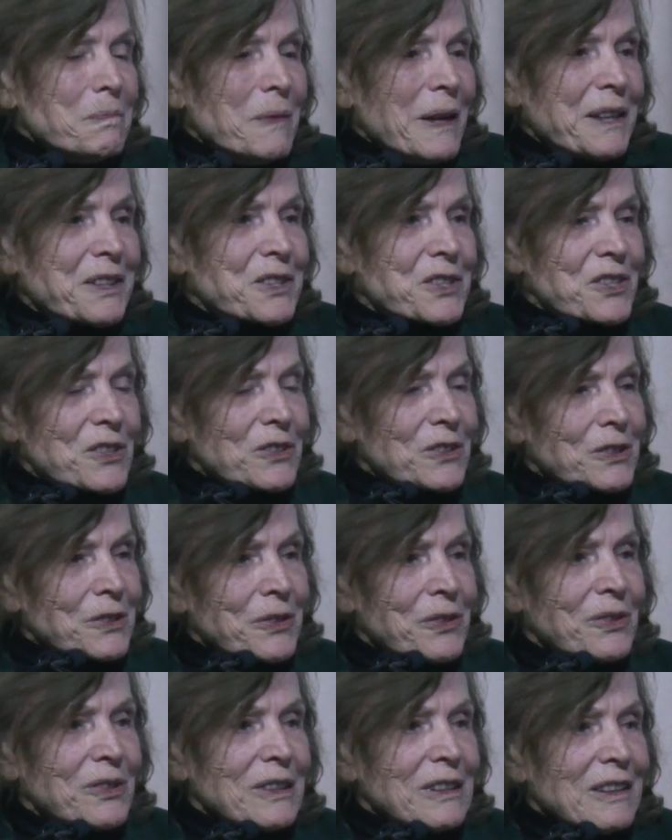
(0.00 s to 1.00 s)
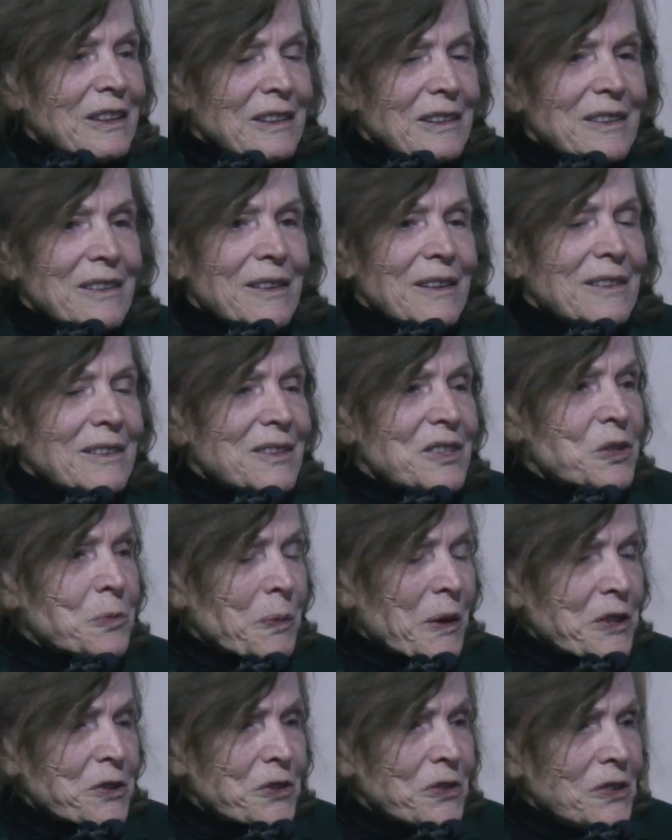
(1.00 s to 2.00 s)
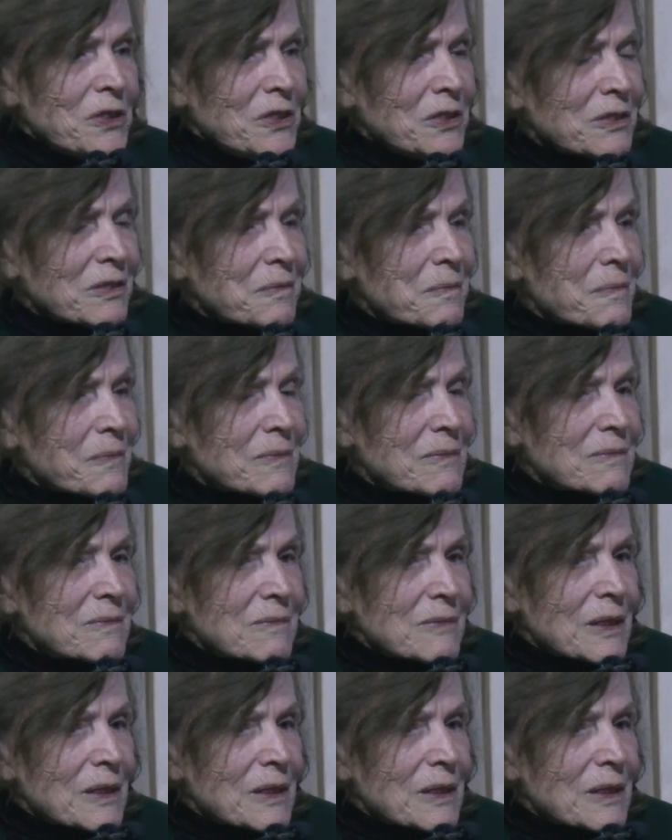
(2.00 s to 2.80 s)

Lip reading: what makes Earth special,